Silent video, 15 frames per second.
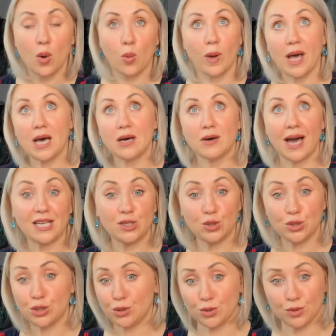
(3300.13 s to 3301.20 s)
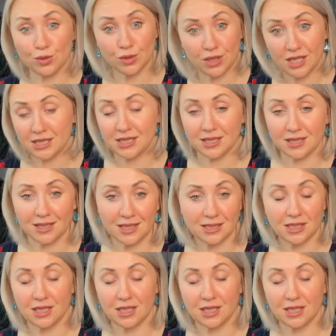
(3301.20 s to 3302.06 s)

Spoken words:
well, I used to this and this,